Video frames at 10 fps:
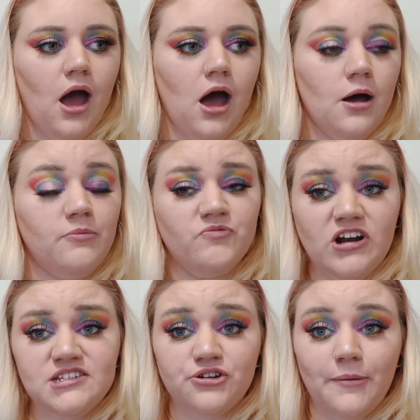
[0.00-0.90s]

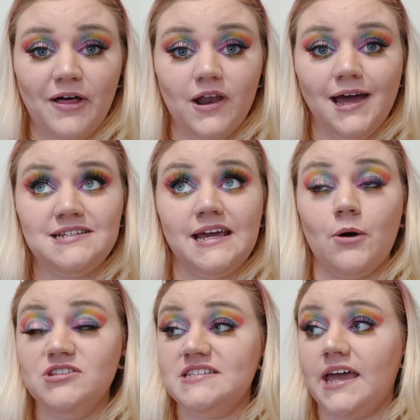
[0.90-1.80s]
Really sorry about the
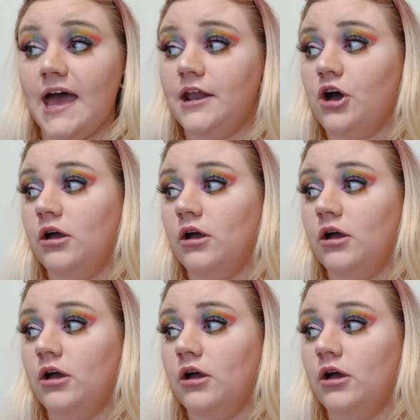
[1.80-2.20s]
lighting once again.